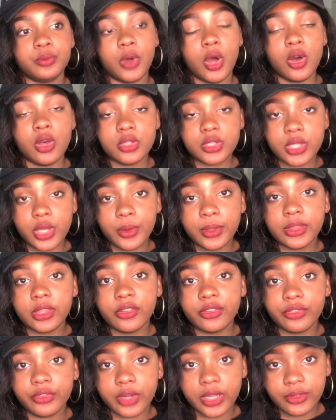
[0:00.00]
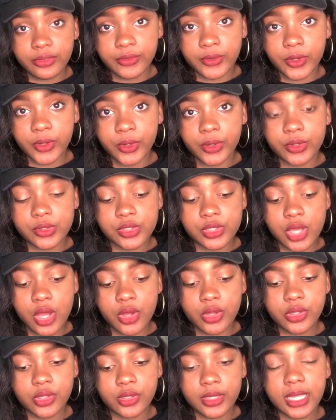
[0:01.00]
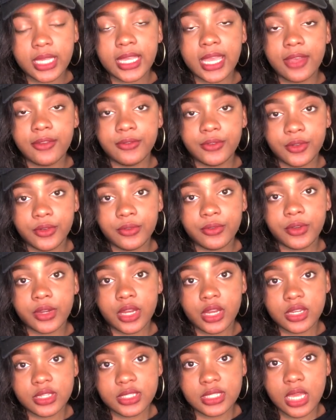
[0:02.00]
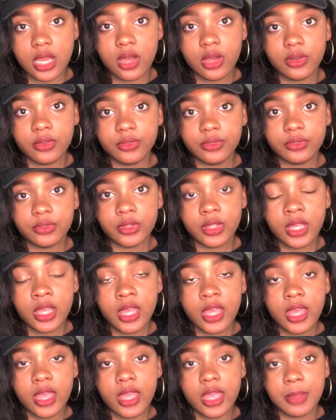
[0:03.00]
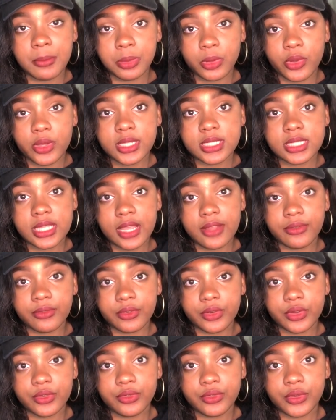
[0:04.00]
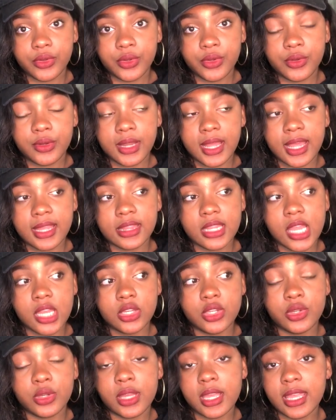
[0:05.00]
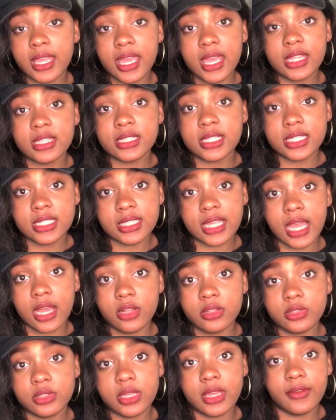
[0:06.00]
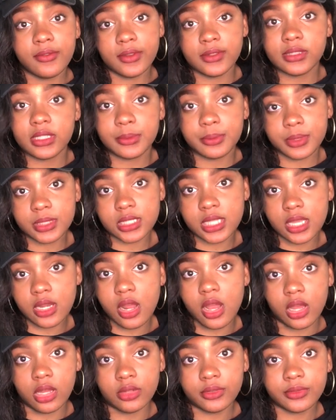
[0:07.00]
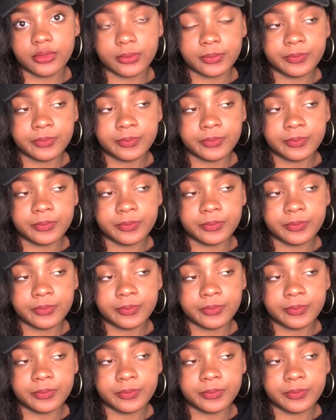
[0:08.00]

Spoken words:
Also with the free food, so you can get food for yourself. Employees get free food, and then you can get discounts. You get 50% off.